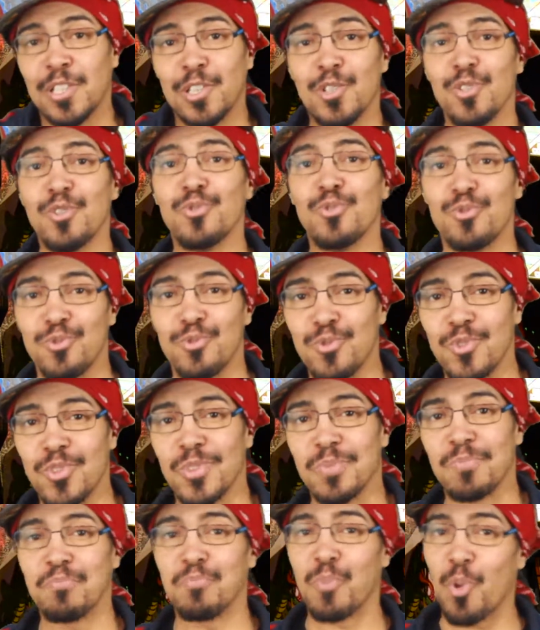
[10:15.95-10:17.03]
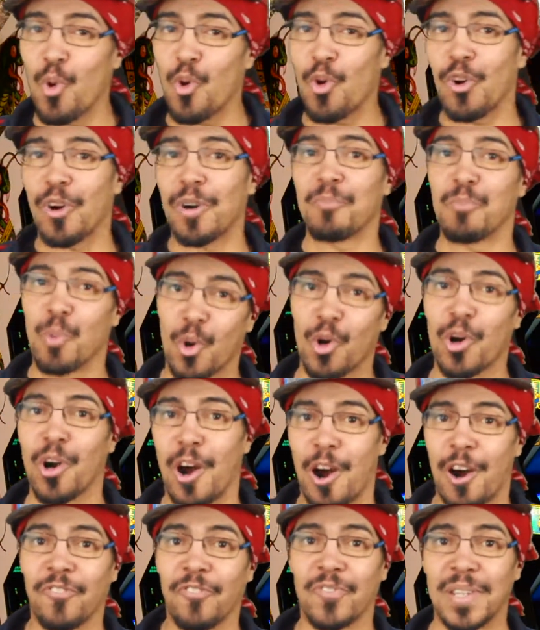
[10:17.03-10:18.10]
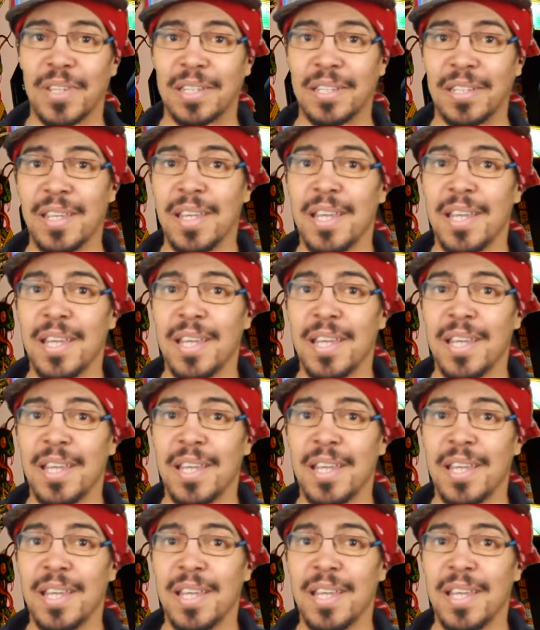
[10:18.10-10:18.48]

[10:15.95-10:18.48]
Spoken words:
lose more often